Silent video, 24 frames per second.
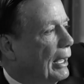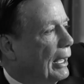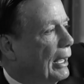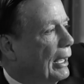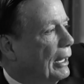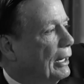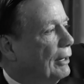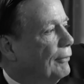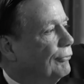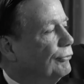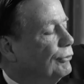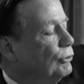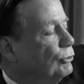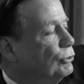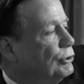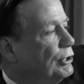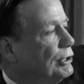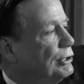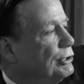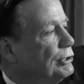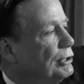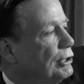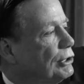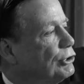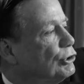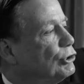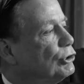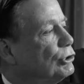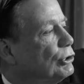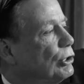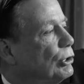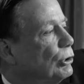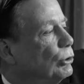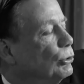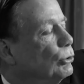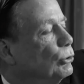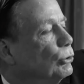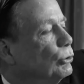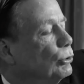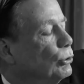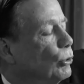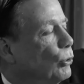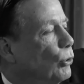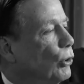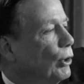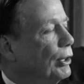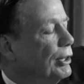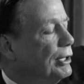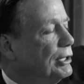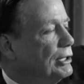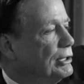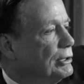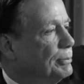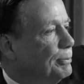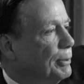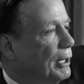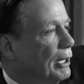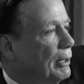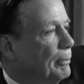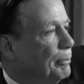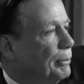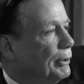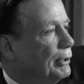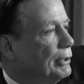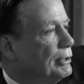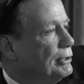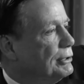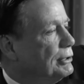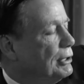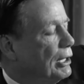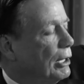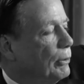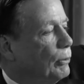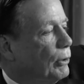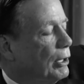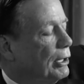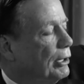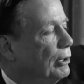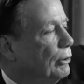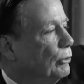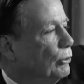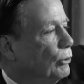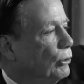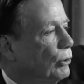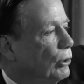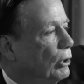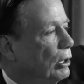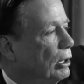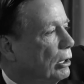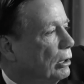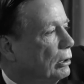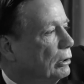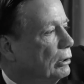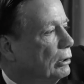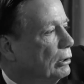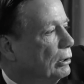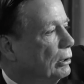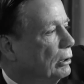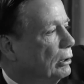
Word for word: And if you just exclude all these people and say, well, they're all